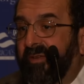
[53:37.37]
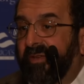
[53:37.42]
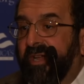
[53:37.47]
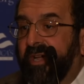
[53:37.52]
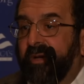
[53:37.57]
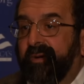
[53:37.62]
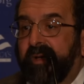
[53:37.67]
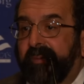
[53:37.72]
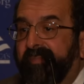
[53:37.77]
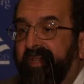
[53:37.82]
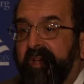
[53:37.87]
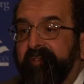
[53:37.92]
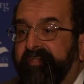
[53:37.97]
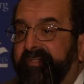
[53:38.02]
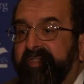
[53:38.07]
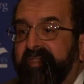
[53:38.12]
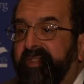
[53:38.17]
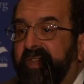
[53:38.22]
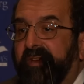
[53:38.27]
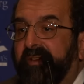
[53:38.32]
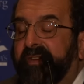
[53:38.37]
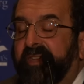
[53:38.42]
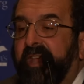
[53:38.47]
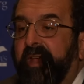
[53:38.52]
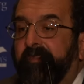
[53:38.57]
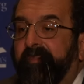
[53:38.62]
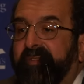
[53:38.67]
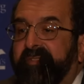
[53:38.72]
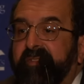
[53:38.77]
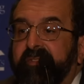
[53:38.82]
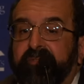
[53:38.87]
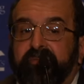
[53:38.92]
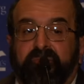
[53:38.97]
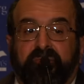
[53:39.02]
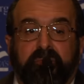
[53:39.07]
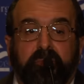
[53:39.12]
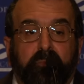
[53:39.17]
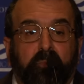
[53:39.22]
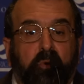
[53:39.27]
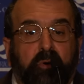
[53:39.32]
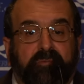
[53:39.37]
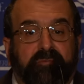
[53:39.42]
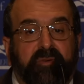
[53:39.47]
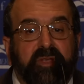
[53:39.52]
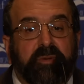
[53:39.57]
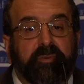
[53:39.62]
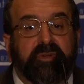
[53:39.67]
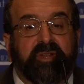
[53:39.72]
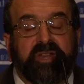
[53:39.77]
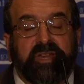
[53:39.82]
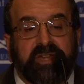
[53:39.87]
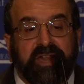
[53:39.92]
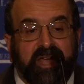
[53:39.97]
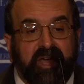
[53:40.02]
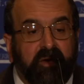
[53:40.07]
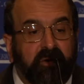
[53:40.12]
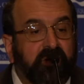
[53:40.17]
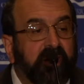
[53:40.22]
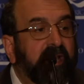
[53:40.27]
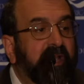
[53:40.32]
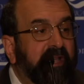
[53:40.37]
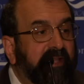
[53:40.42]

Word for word: you know, i have seen that on campuses more frequently now